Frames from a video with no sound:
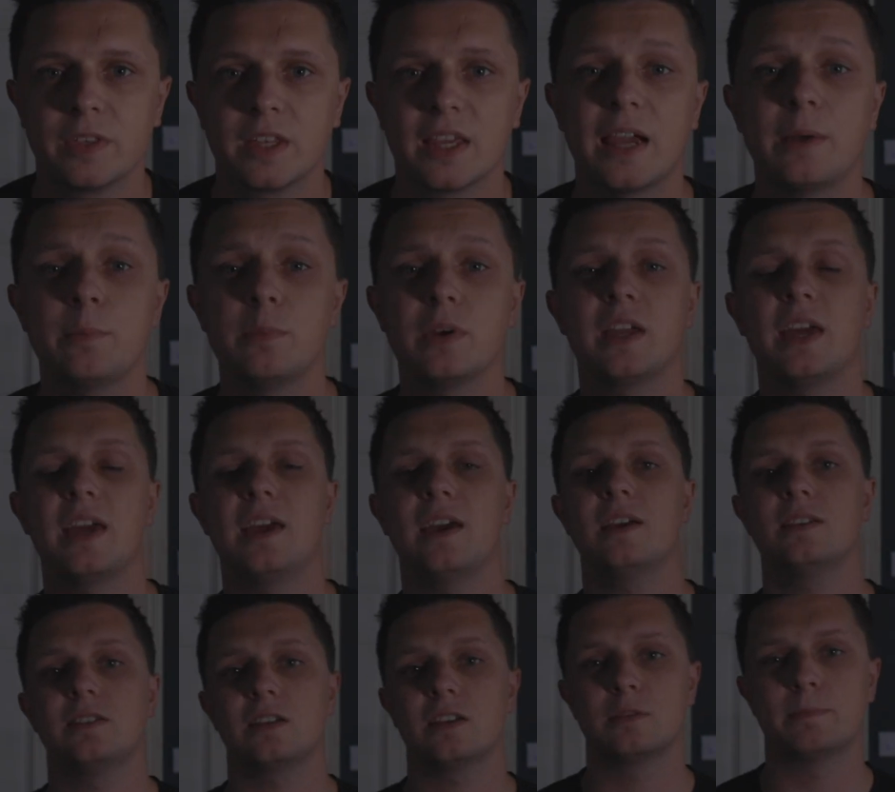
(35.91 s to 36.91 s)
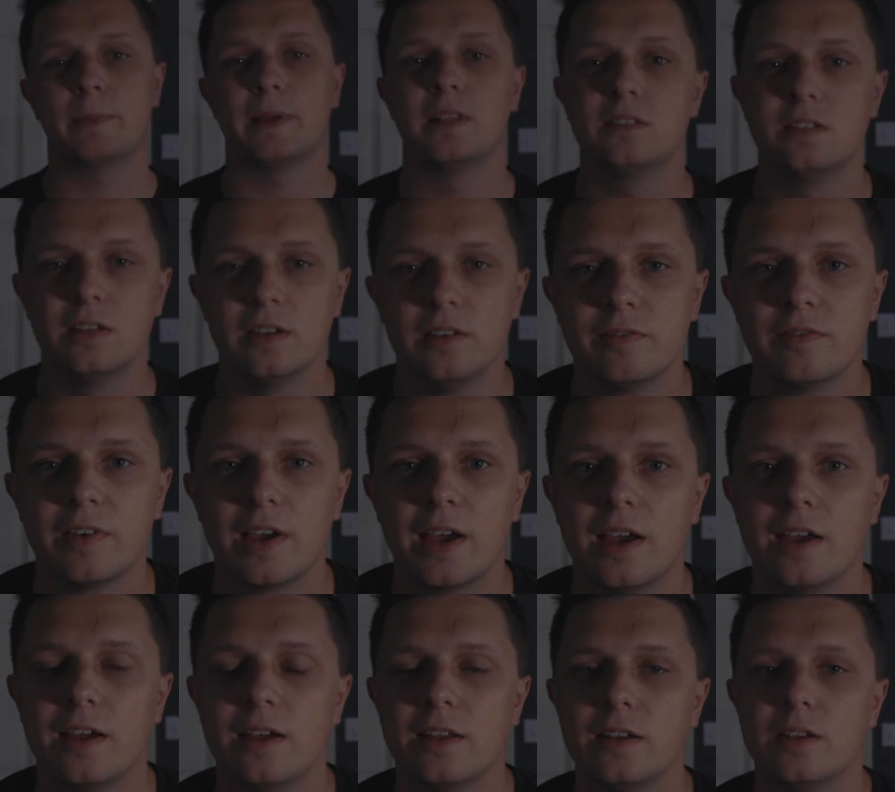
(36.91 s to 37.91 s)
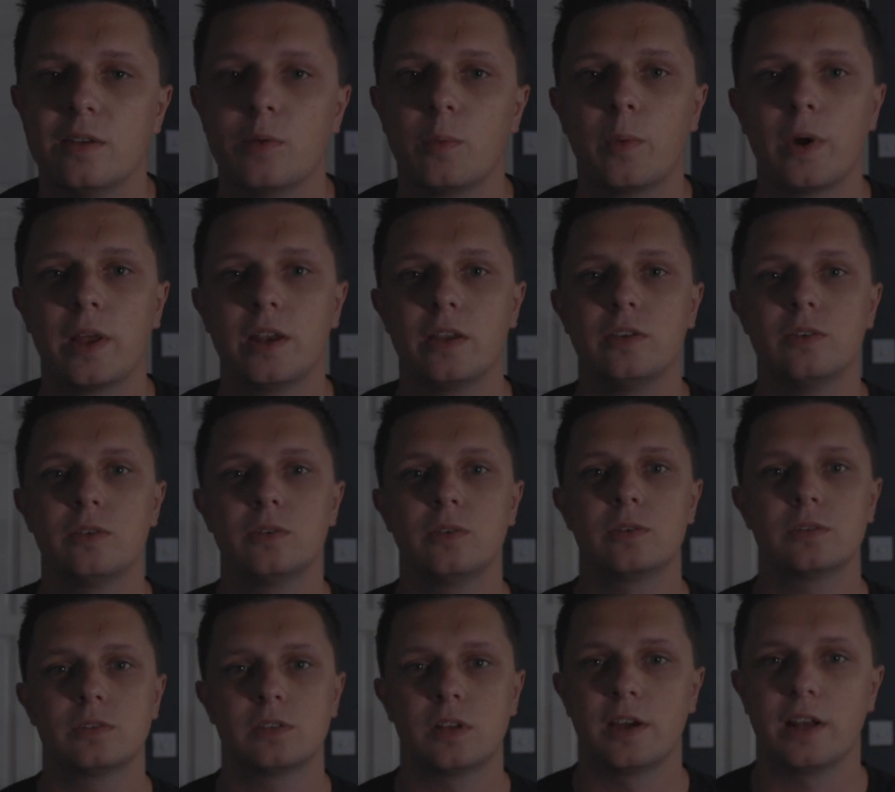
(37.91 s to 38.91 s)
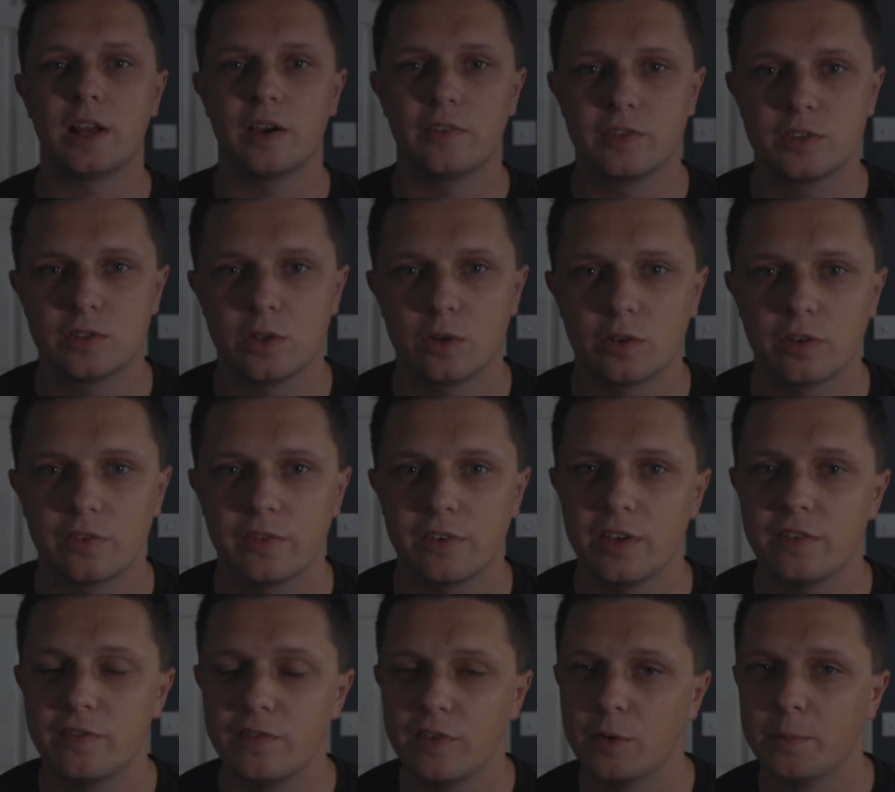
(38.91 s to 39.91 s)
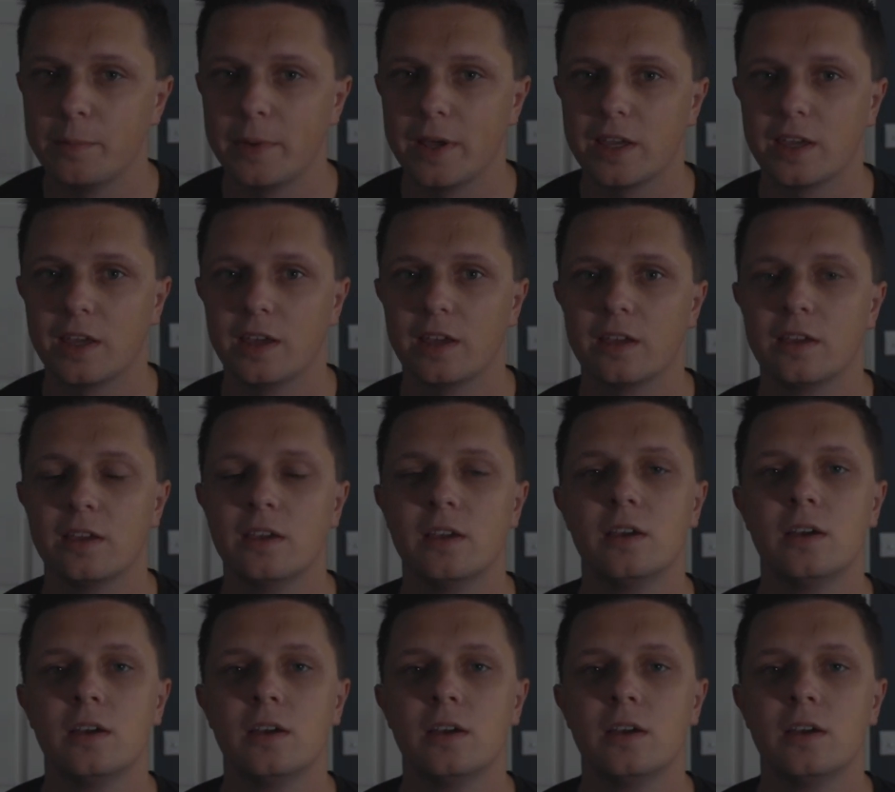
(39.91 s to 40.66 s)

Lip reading: Camera gear is expensive, and when you're starting out photography, filmmaking,